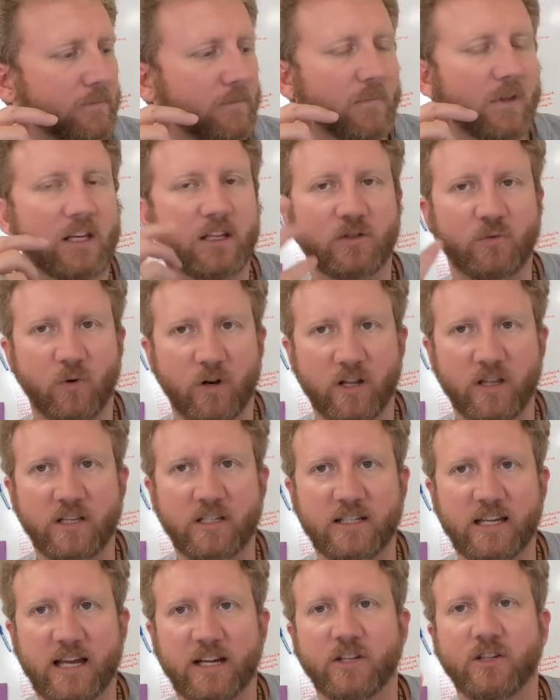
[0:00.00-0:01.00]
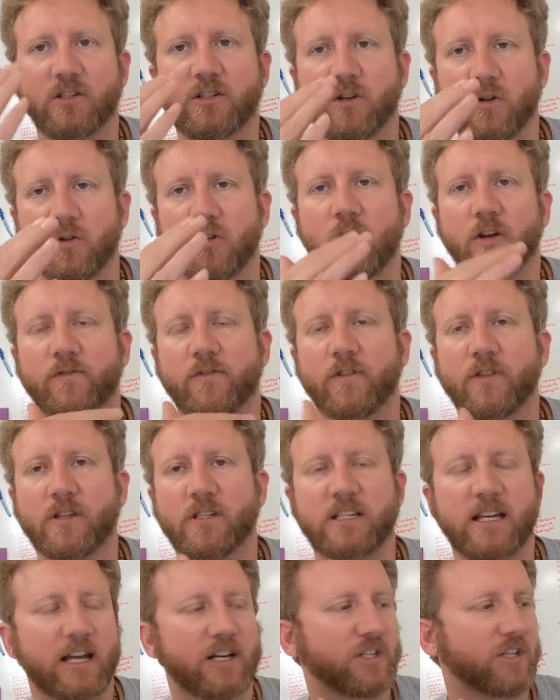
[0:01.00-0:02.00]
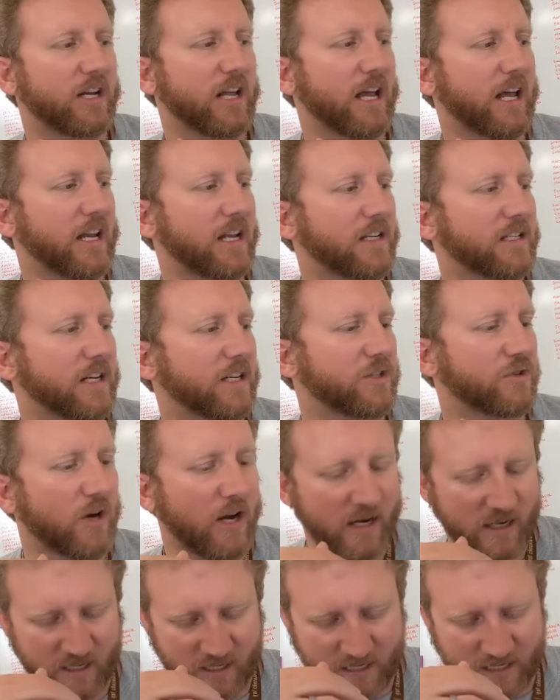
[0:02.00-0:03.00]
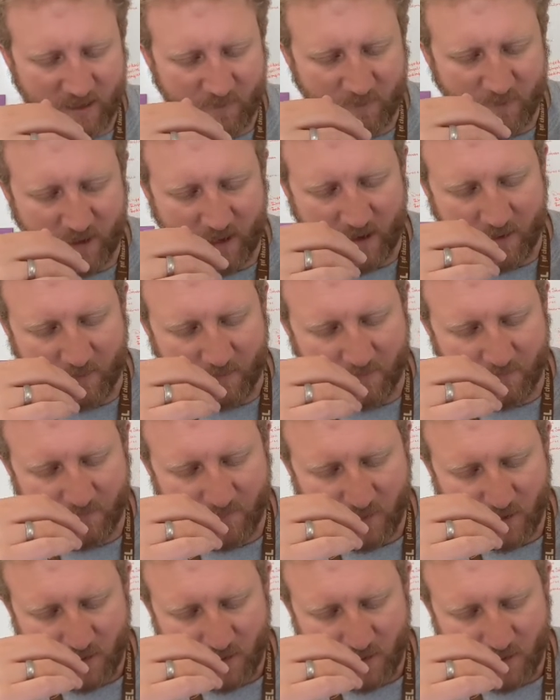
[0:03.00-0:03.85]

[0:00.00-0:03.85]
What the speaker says: is one of the sections. So look for the section headings. I tried to keep them